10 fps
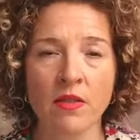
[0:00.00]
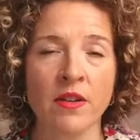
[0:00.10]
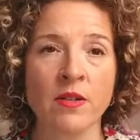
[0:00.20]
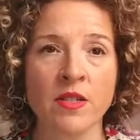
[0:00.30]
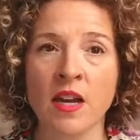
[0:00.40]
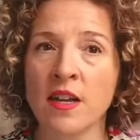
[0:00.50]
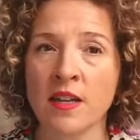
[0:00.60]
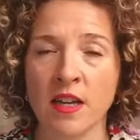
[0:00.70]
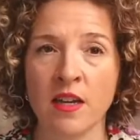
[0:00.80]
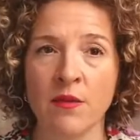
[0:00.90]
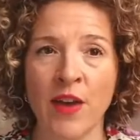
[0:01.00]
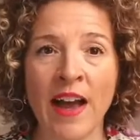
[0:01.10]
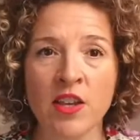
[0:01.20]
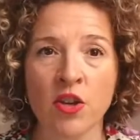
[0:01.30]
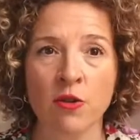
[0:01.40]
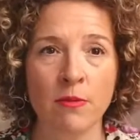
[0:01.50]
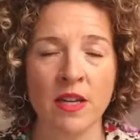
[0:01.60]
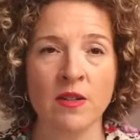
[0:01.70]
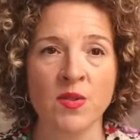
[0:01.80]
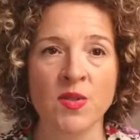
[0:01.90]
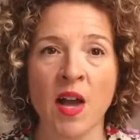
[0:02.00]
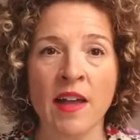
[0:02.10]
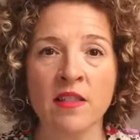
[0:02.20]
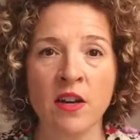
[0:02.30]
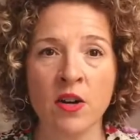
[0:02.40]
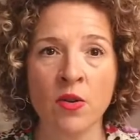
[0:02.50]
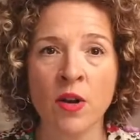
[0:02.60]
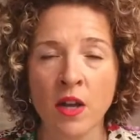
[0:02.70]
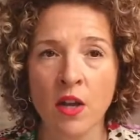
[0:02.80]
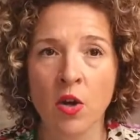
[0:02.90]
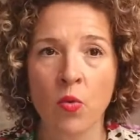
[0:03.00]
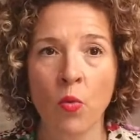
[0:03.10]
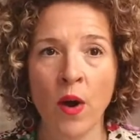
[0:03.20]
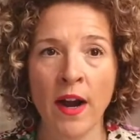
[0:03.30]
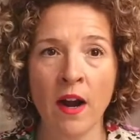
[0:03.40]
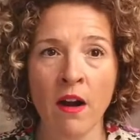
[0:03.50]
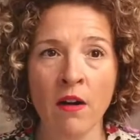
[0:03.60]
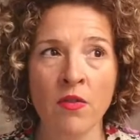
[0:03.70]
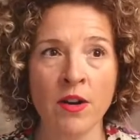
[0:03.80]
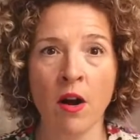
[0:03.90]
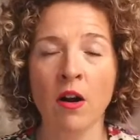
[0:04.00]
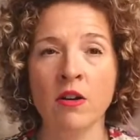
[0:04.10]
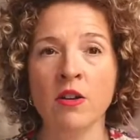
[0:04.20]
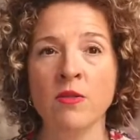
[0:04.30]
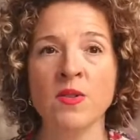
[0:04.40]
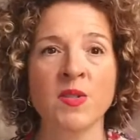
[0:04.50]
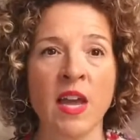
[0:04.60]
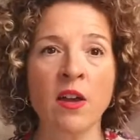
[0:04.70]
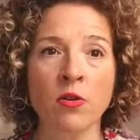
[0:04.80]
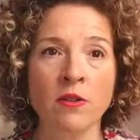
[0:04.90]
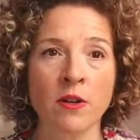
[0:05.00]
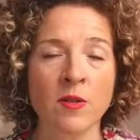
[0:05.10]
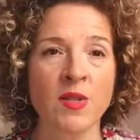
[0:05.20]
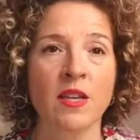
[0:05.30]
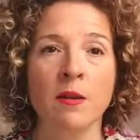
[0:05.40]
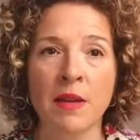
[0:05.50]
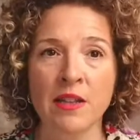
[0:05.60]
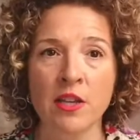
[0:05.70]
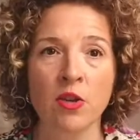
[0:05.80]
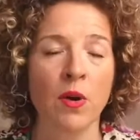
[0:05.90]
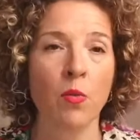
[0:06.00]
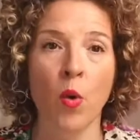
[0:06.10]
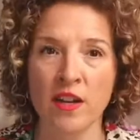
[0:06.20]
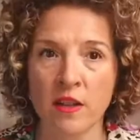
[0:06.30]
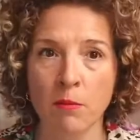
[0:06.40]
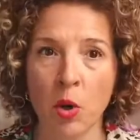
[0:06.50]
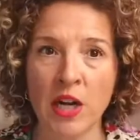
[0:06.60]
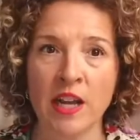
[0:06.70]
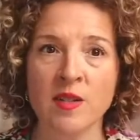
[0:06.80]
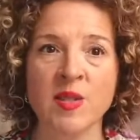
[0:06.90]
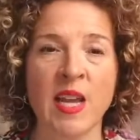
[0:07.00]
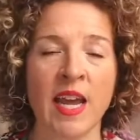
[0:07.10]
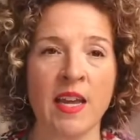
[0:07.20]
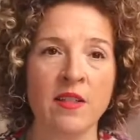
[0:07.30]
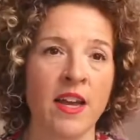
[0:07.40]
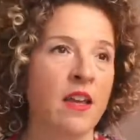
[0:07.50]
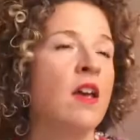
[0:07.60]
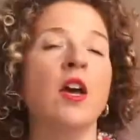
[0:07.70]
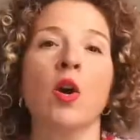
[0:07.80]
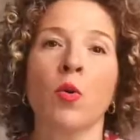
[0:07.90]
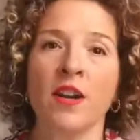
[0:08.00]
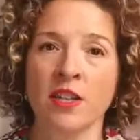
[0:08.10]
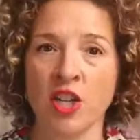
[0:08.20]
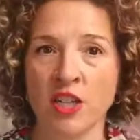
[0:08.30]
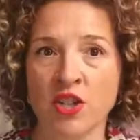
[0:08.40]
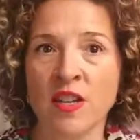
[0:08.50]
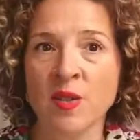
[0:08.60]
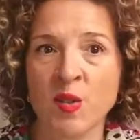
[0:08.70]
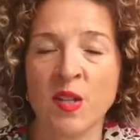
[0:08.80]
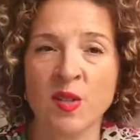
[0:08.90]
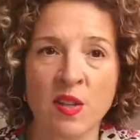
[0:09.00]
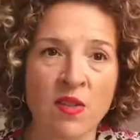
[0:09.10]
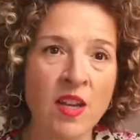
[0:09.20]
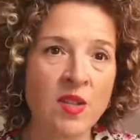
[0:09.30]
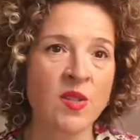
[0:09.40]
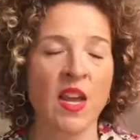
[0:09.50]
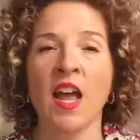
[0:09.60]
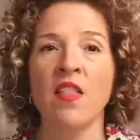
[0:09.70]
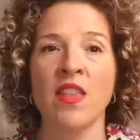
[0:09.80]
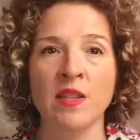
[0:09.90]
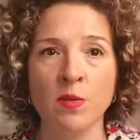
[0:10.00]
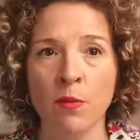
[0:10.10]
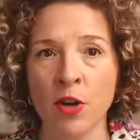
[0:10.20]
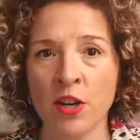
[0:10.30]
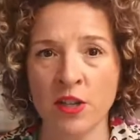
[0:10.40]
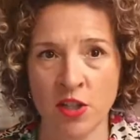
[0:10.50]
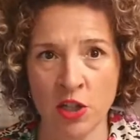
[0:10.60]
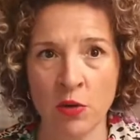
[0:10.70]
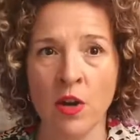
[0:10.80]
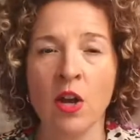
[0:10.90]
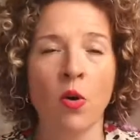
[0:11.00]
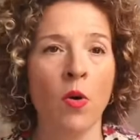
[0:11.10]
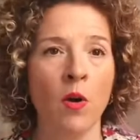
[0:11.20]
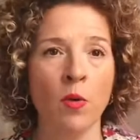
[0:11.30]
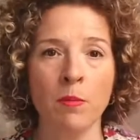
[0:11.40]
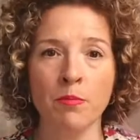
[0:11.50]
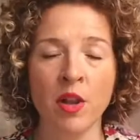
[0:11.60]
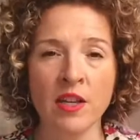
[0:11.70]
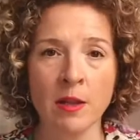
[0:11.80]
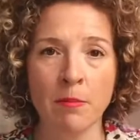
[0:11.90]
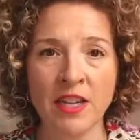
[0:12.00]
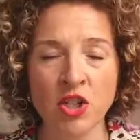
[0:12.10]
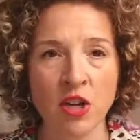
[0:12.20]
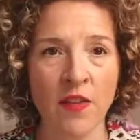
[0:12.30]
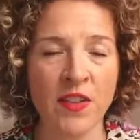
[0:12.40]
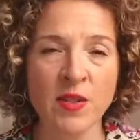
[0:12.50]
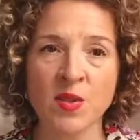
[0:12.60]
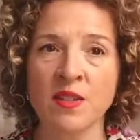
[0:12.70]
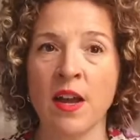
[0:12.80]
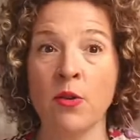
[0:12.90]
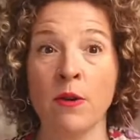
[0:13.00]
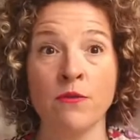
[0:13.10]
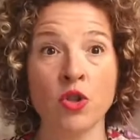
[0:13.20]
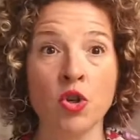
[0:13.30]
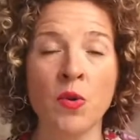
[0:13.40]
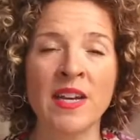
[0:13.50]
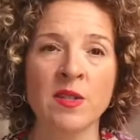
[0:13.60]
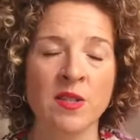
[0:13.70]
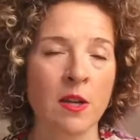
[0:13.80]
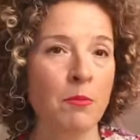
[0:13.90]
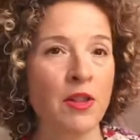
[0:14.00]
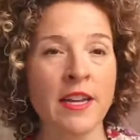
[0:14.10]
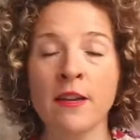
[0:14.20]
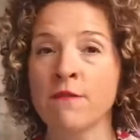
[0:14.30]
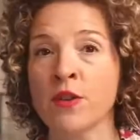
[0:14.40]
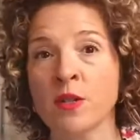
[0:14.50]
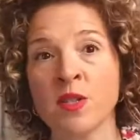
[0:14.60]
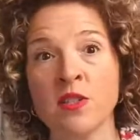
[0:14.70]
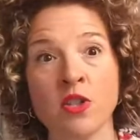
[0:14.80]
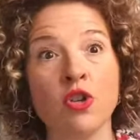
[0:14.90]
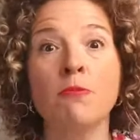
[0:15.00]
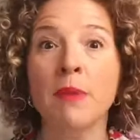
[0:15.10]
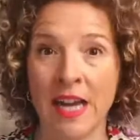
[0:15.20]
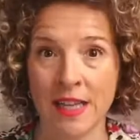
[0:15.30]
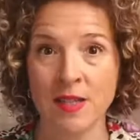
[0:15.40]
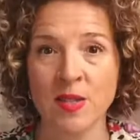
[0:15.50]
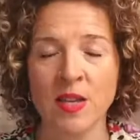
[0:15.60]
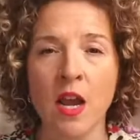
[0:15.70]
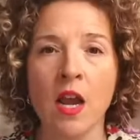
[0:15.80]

they're done in a vacuum, in a silo where there are no stakeholders emailing you at one in the morning saying, like, we're going to change this, this, and this, and that's what we're going to do. Or we're pulling the budget on this, and now you have two weeks to complete it versus two months.